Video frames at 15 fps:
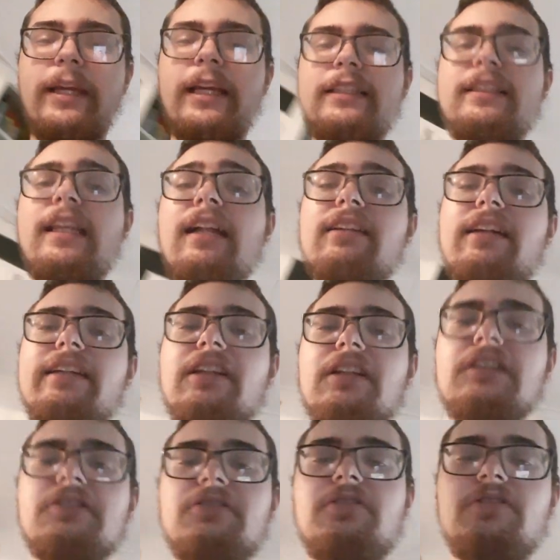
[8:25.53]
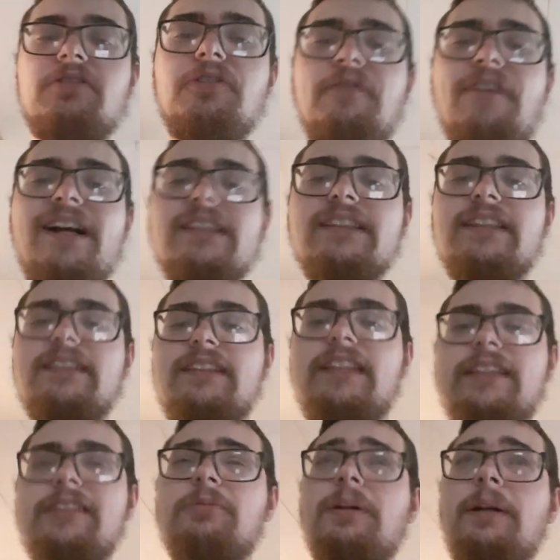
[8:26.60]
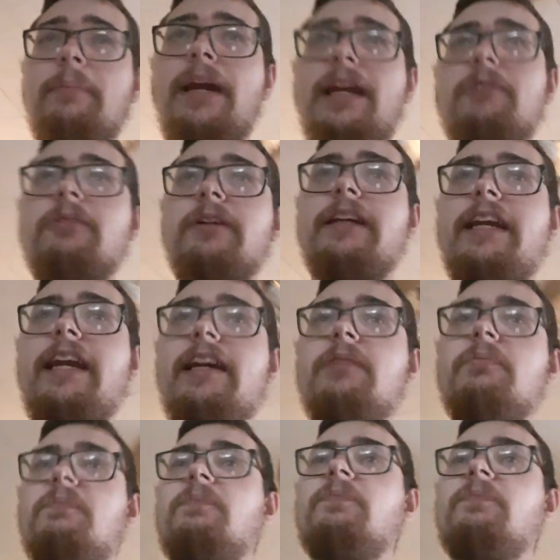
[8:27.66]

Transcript: It's not like the 2006 remake where the kid